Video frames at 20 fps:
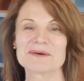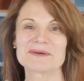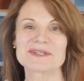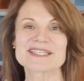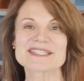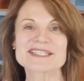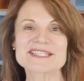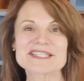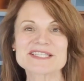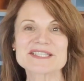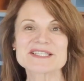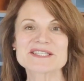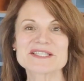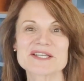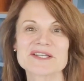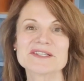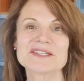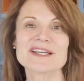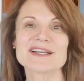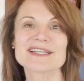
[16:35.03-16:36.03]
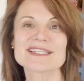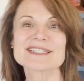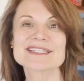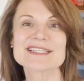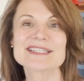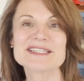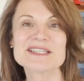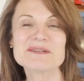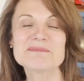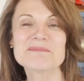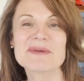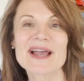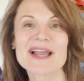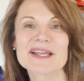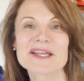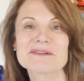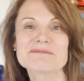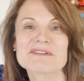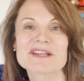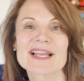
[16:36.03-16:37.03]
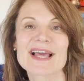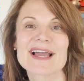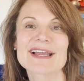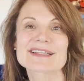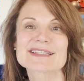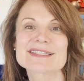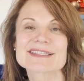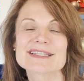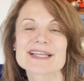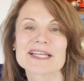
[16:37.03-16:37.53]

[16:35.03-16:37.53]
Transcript: well, it's just so nice to sit back and relax